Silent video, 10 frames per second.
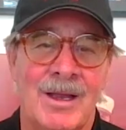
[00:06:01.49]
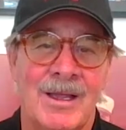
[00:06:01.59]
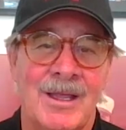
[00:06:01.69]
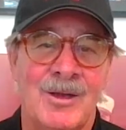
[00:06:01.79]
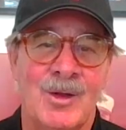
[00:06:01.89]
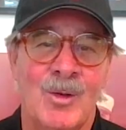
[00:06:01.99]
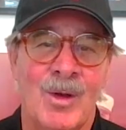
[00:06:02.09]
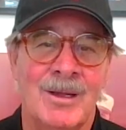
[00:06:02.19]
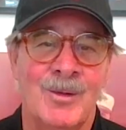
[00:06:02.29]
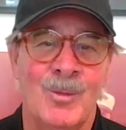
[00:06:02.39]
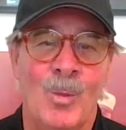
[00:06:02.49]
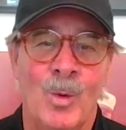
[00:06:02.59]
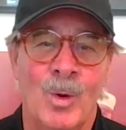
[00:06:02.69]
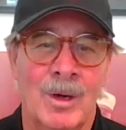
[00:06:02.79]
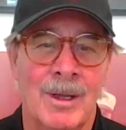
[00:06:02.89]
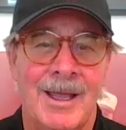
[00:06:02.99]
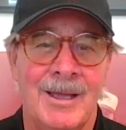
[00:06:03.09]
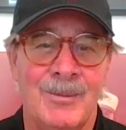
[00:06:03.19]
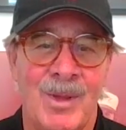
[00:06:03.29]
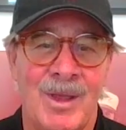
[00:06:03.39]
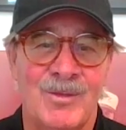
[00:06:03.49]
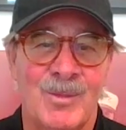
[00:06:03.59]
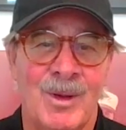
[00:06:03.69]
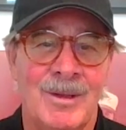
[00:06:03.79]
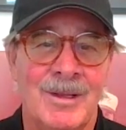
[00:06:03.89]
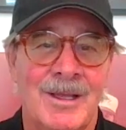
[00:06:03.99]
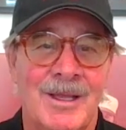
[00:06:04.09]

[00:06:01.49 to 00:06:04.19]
tell a kid to go out and work at baseball.